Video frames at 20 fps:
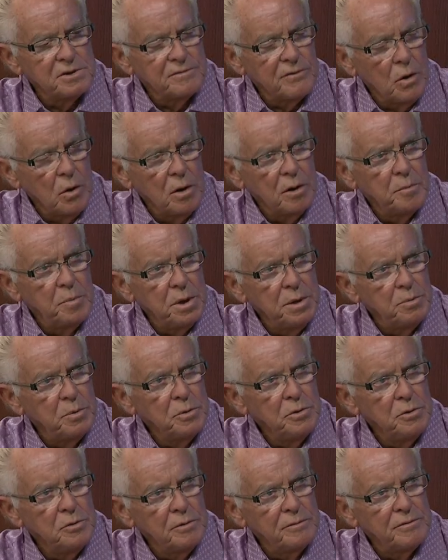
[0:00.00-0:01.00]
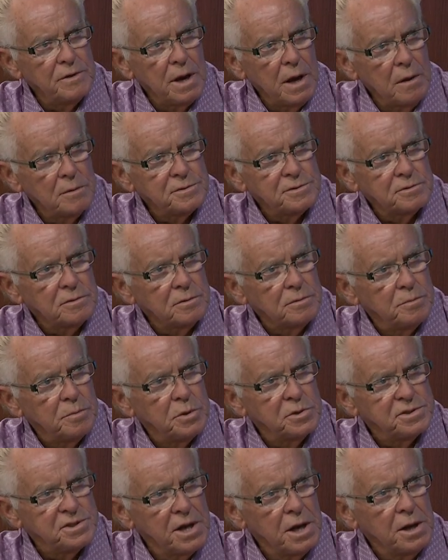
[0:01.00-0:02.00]
of all the people you have counseled,
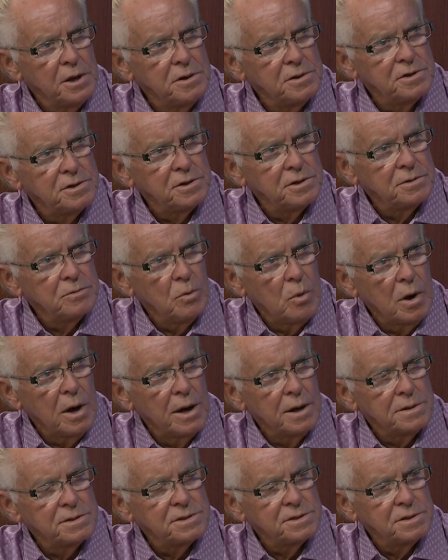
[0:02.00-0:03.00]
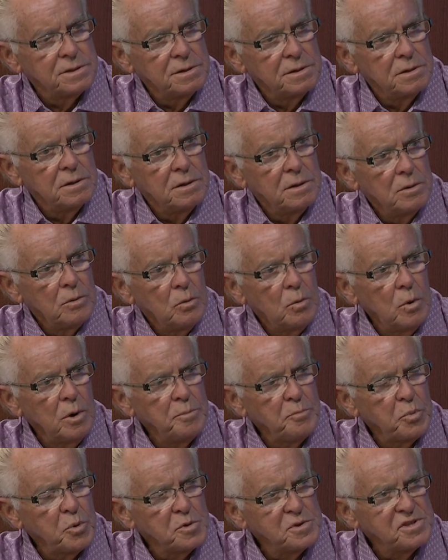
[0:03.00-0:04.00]
percentage-wise,
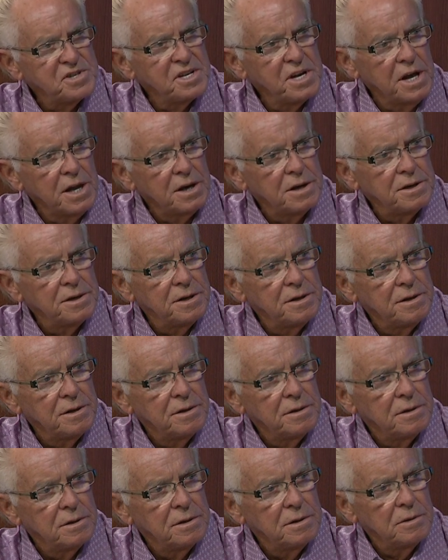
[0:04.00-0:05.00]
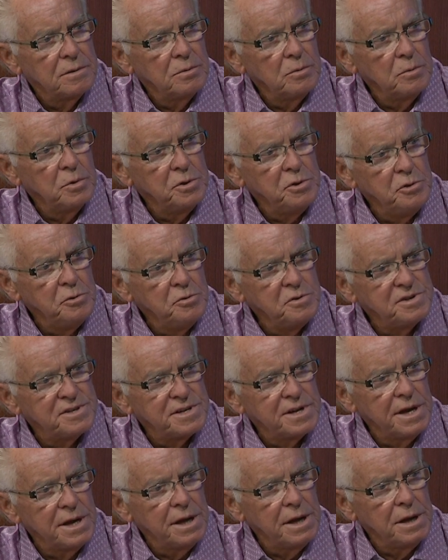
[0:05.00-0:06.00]
what percent would you
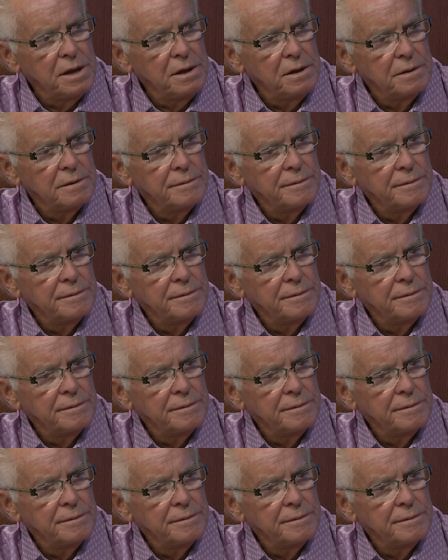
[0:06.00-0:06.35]
say